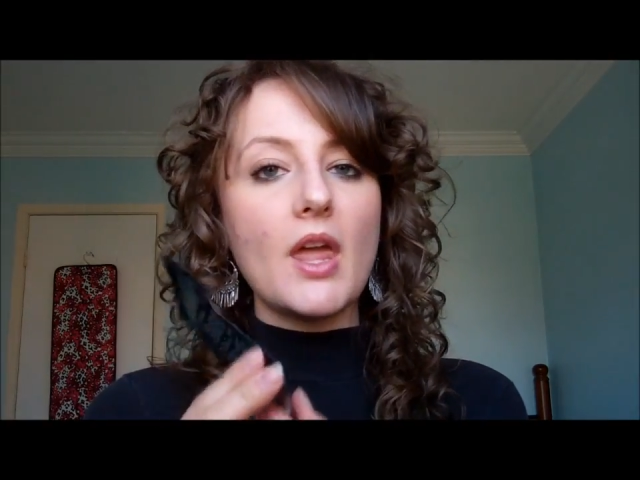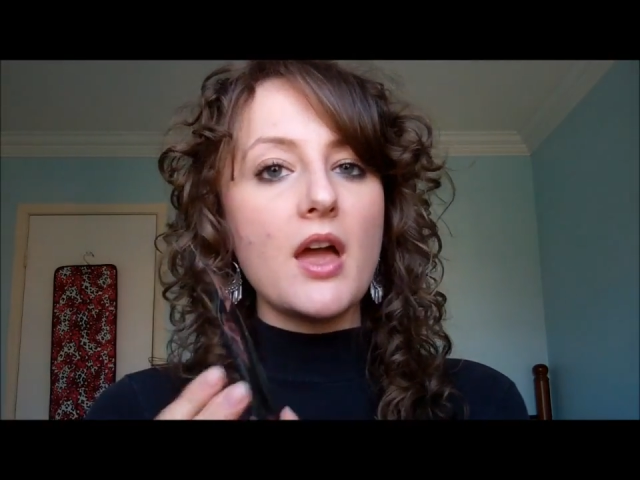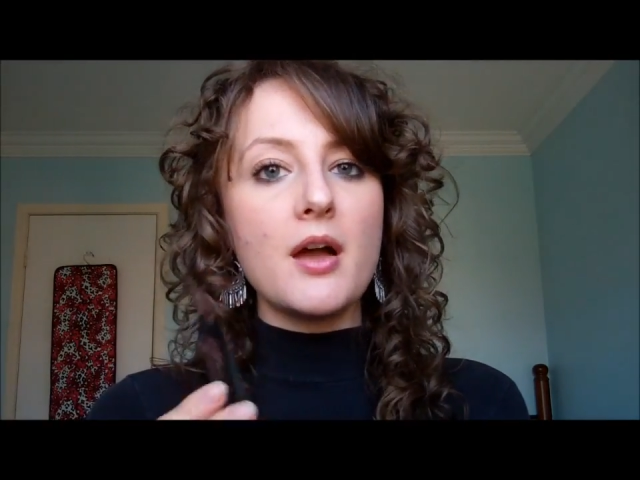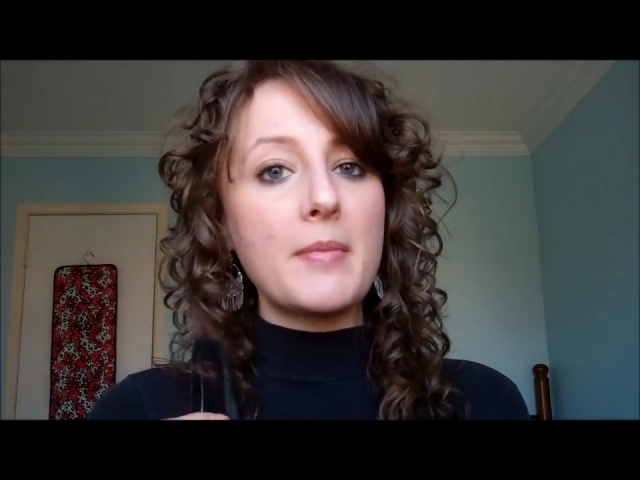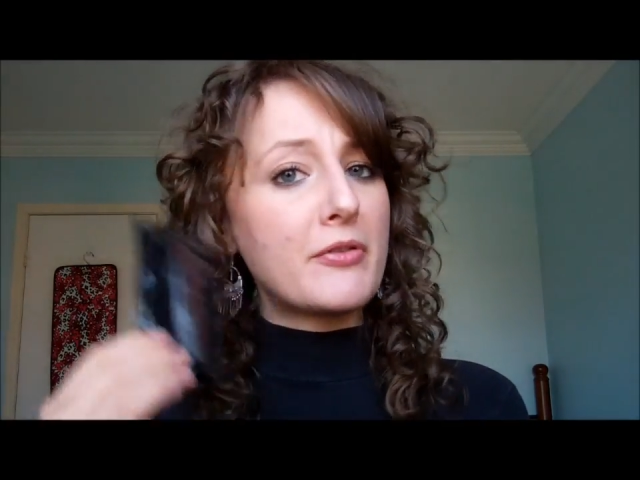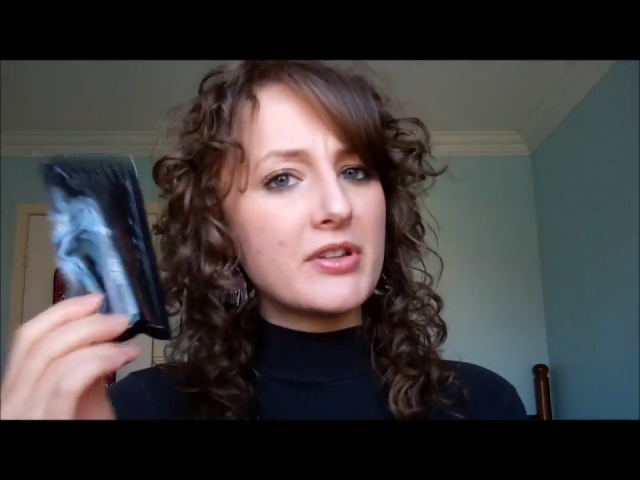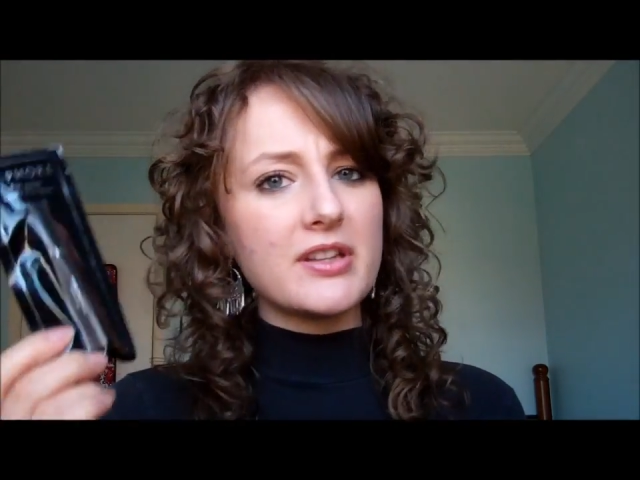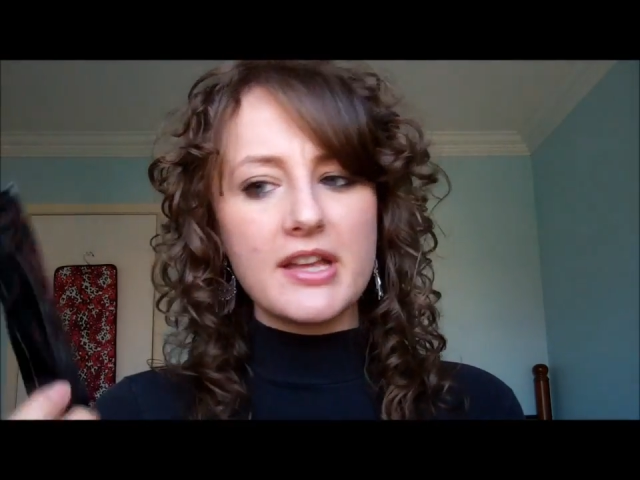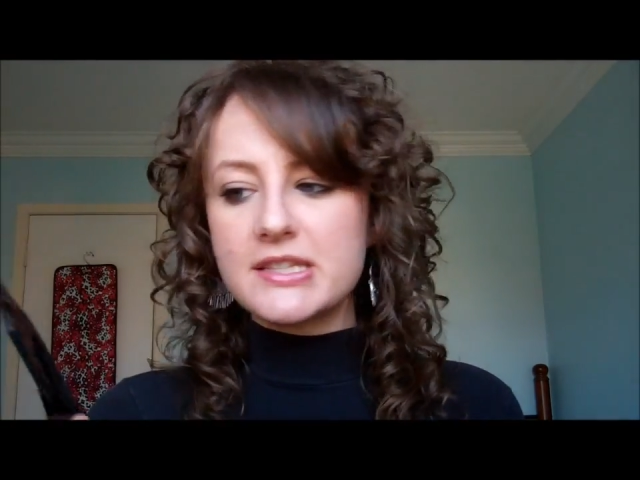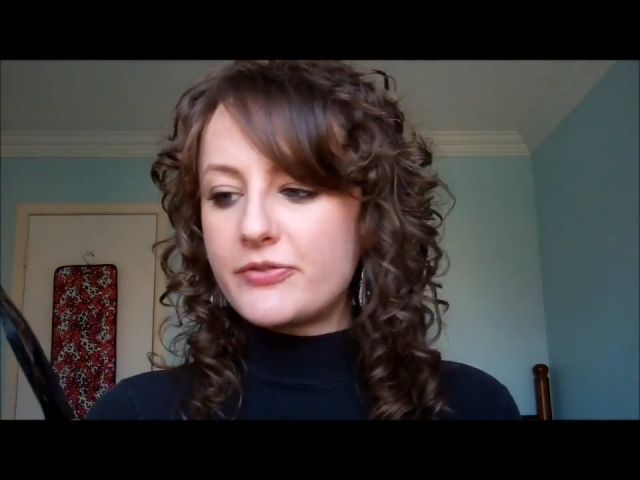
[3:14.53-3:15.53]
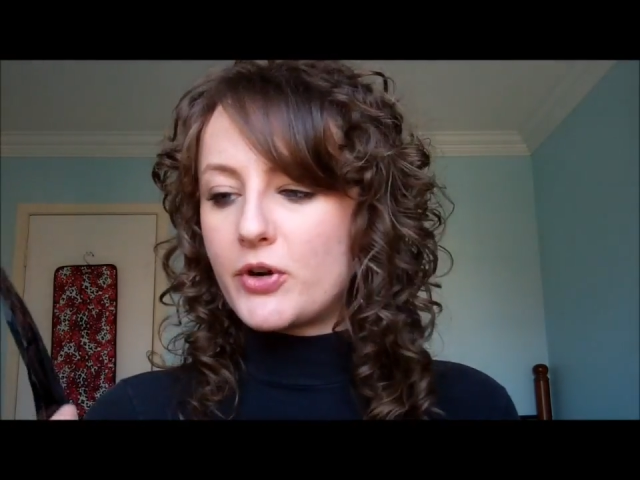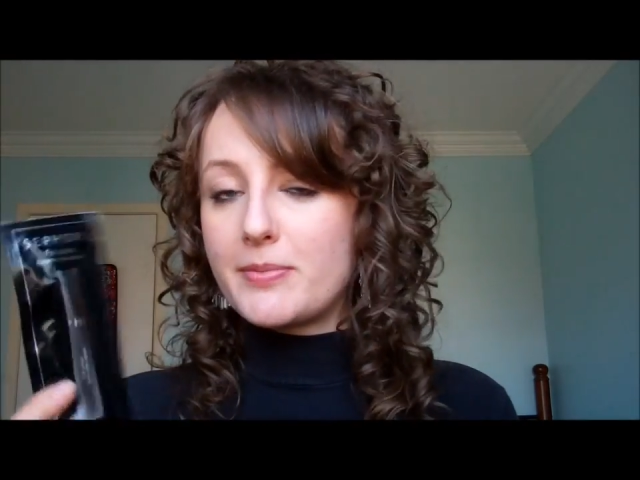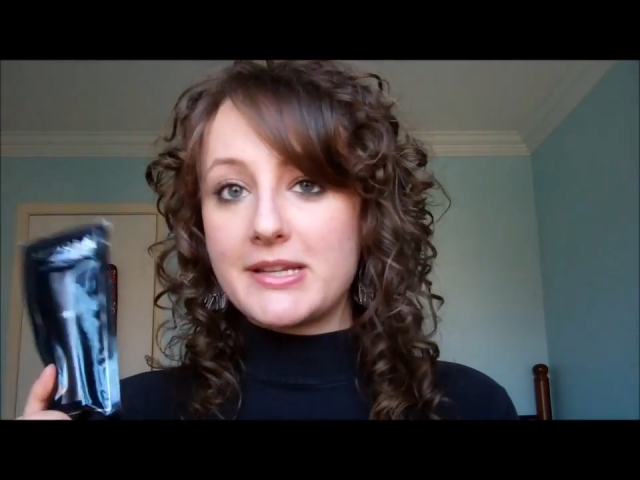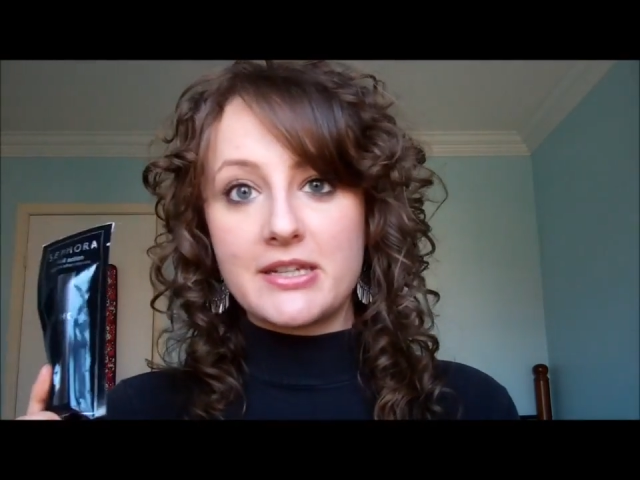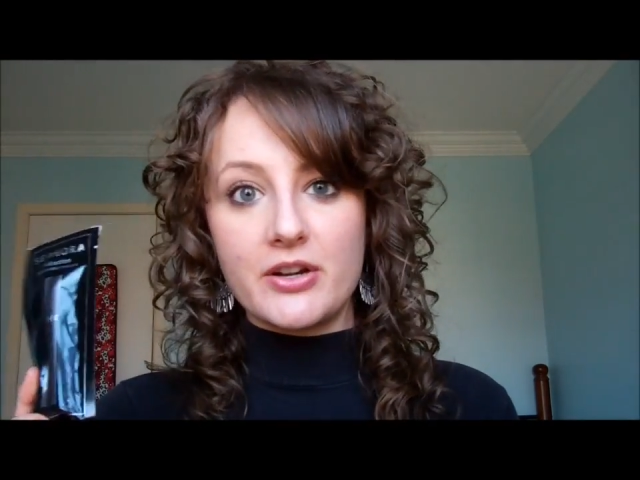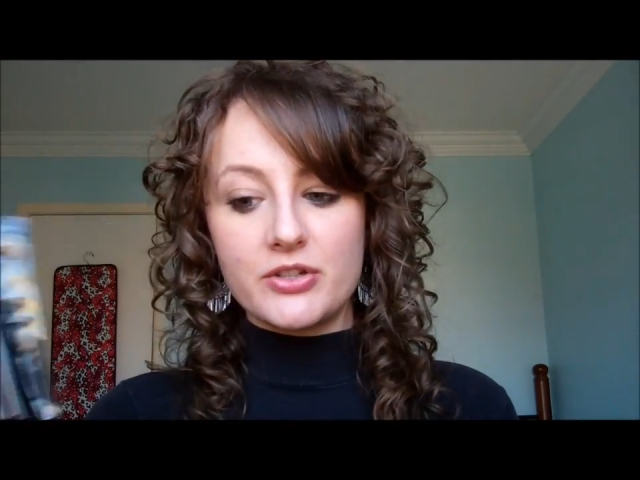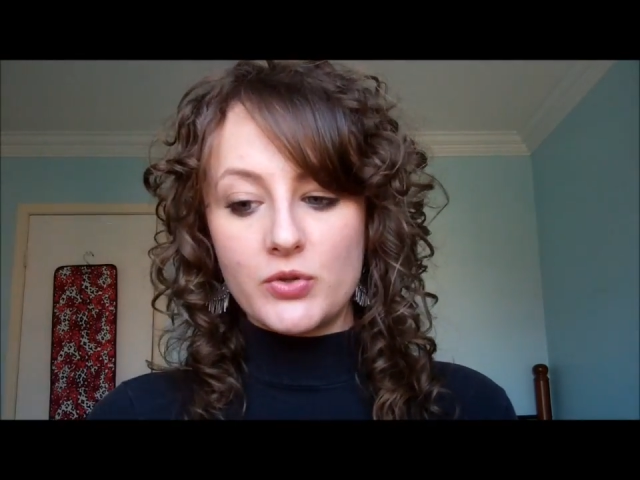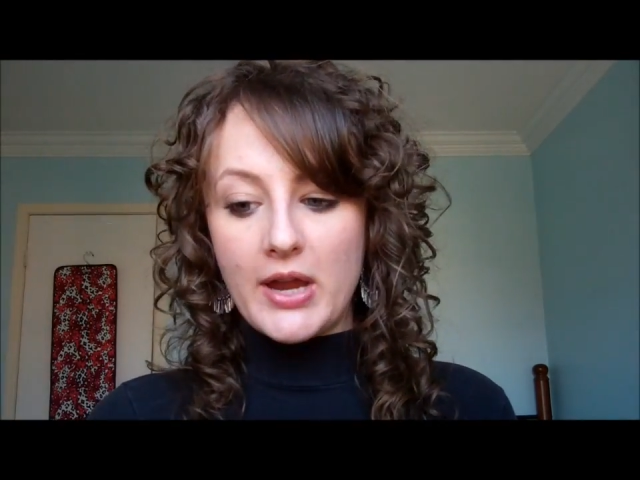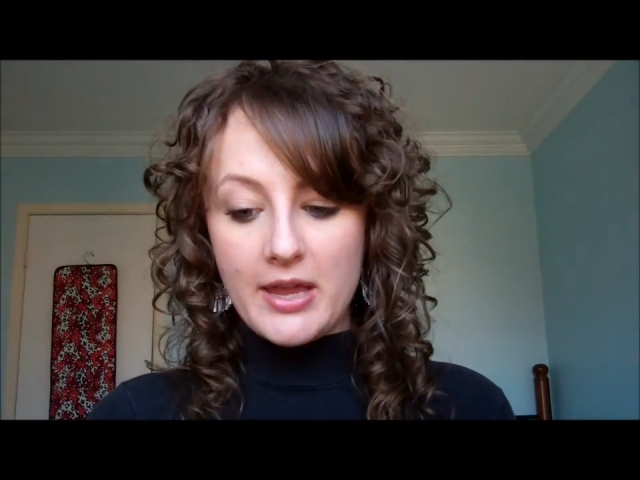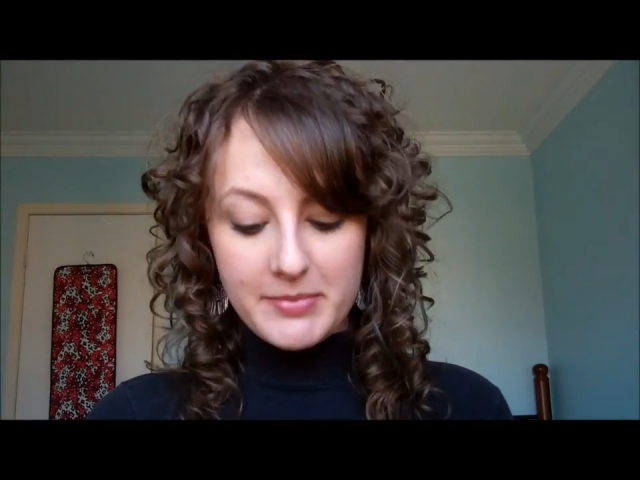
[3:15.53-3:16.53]
Um, I really like Sephora mascara, so
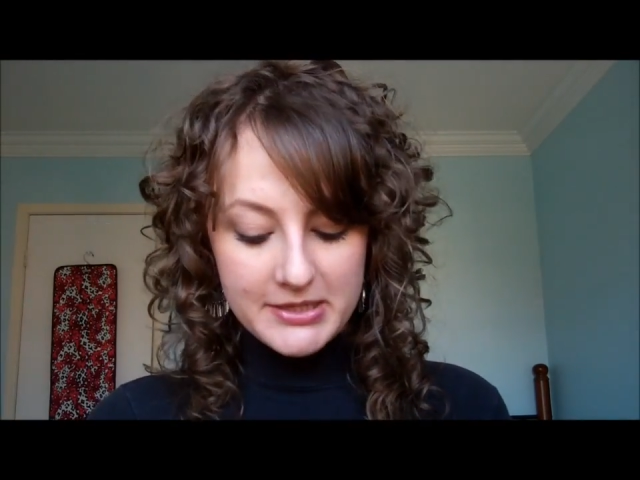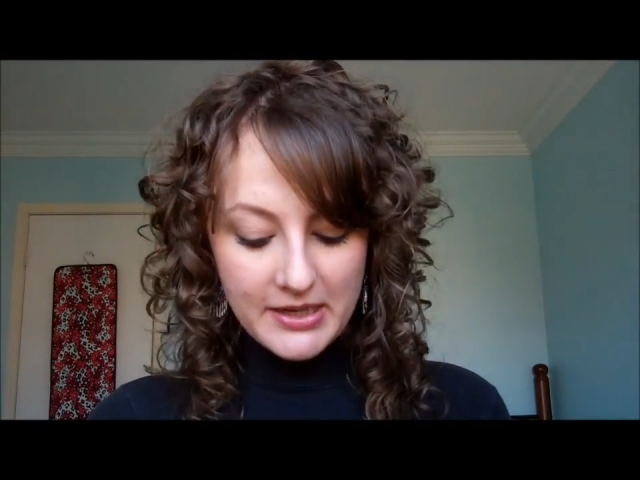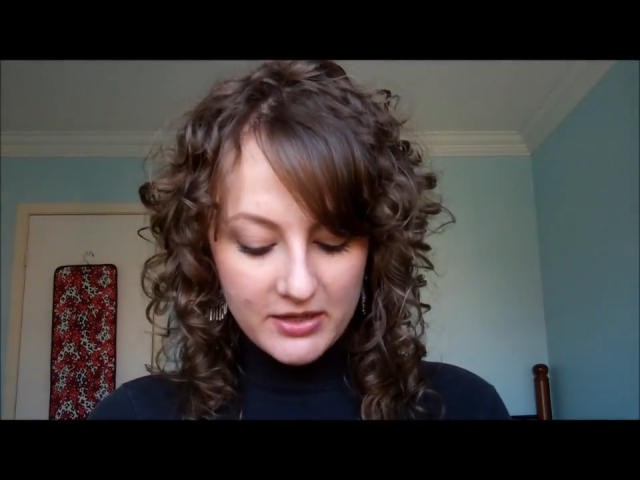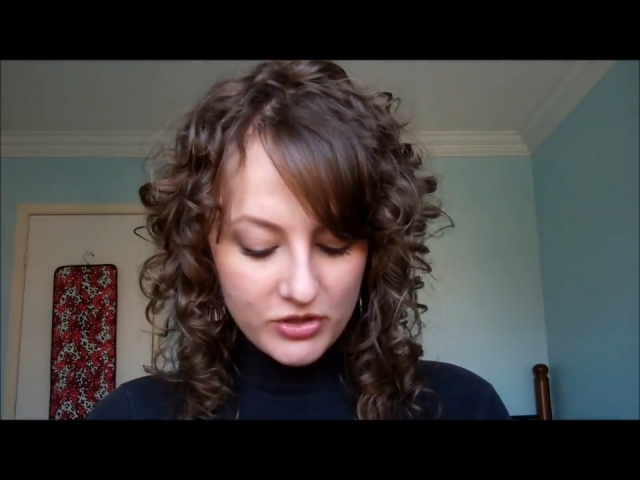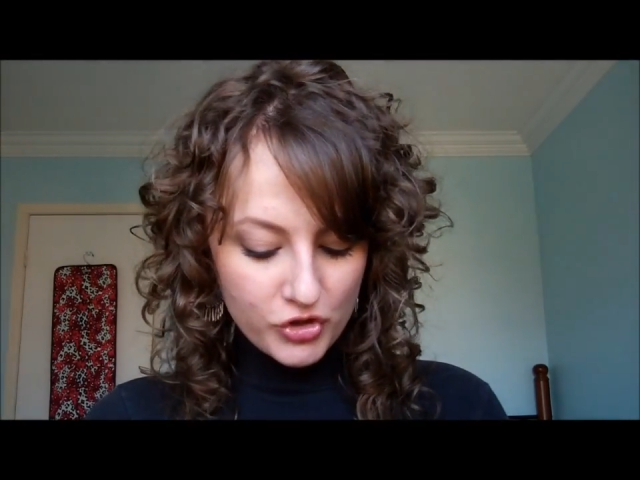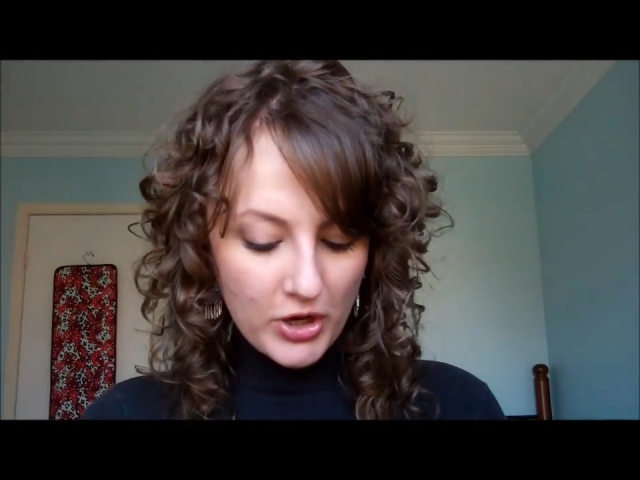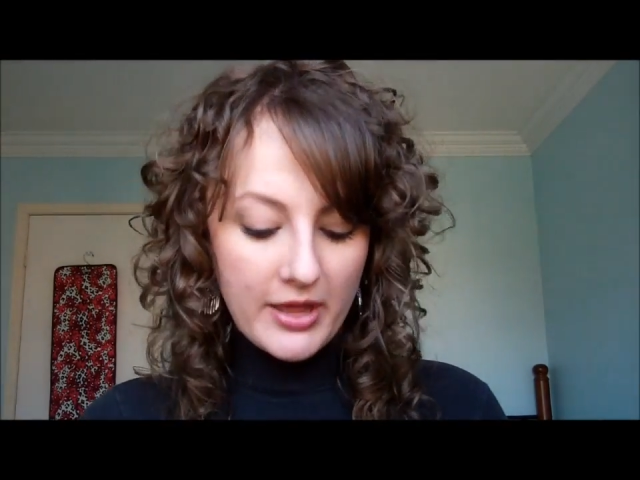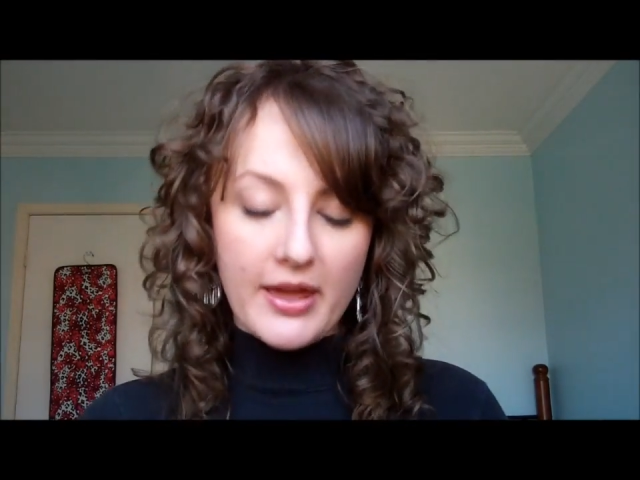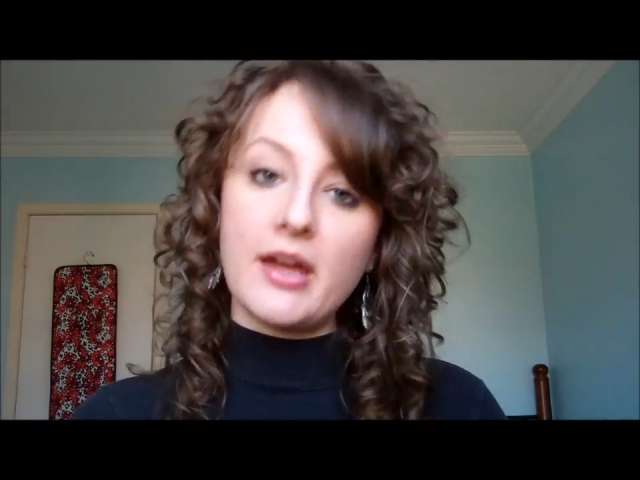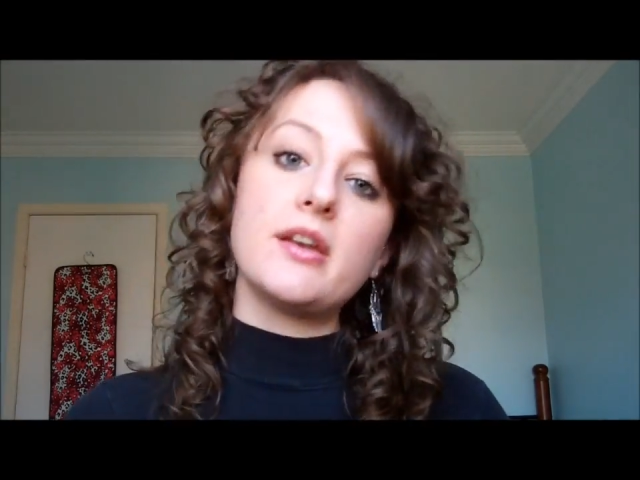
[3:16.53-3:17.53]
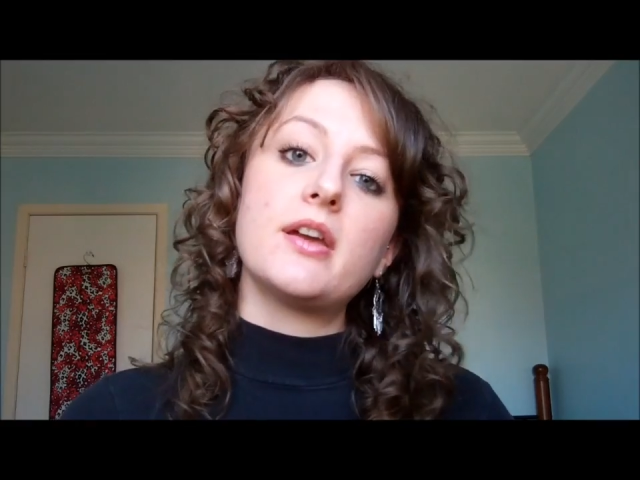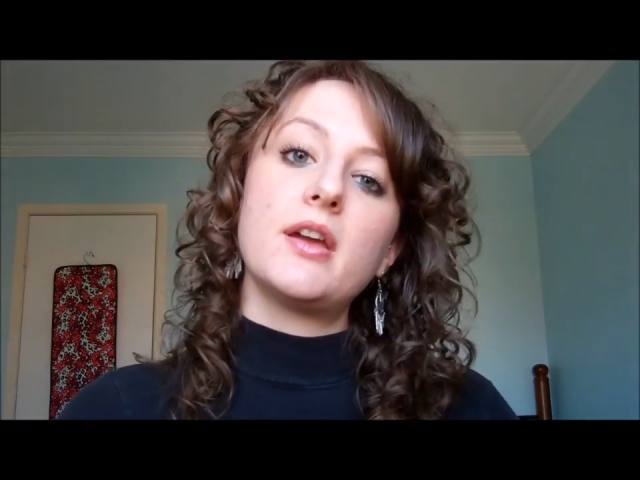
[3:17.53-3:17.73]
I am excited to try that,